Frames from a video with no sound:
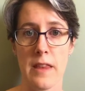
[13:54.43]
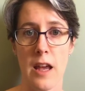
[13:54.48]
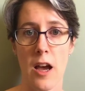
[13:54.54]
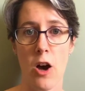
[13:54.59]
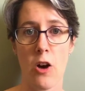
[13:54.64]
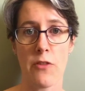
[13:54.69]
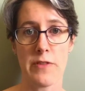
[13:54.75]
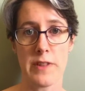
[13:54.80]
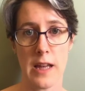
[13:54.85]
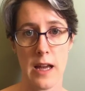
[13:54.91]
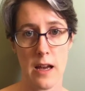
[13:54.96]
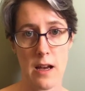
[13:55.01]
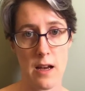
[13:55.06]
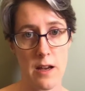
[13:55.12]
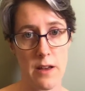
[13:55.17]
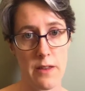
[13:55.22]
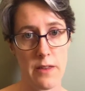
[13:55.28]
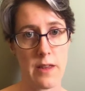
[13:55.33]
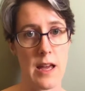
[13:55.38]
Offset
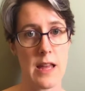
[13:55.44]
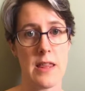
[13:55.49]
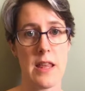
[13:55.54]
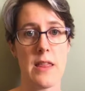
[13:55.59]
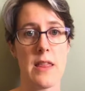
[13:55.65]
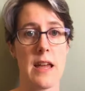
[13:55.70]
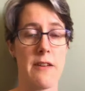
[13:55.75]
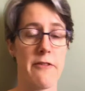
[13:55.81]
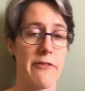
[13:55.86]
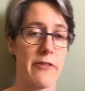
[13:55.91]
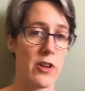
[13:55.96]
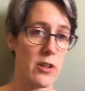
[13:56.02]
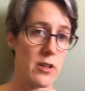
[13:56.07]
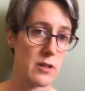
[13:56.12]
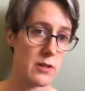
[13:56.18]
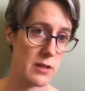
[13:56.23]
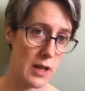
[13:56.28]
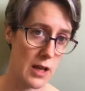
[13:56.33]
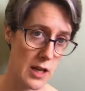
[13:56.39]
Earth, and then they
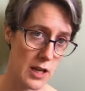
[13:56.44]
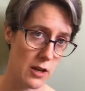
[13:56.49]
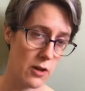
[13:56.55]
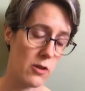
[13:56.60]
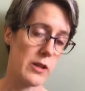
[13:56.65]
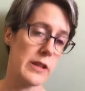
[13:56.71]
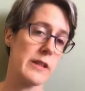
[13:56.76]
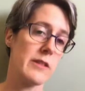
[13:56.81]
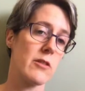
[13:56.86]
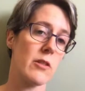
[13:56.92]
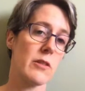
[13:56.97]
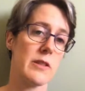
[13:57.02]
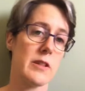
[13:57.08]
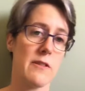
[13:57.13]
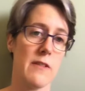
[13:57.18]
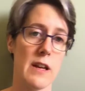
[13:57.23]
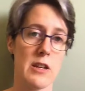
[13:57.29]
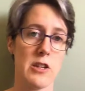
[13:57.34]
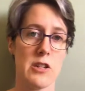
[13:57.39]
fund all these
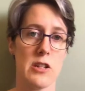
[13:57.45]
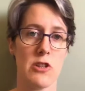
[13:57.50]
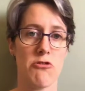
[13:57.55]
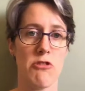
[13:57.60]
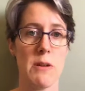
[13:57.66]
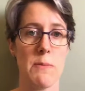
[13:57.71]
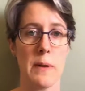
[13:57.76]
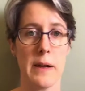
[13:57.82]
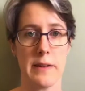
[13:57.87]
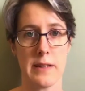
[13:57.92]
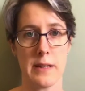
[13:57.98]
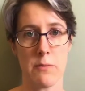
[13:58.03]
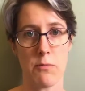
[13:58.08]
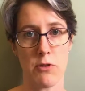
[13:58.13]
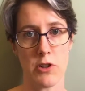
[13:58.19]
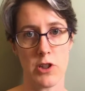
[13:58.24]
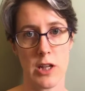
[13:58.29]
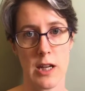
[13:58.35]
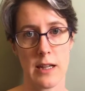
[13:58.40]
conservation and tree planting
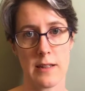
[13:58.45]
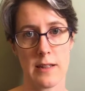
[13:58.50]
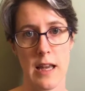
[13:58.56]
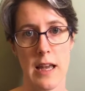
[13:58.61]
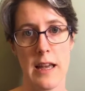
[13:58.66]
projects.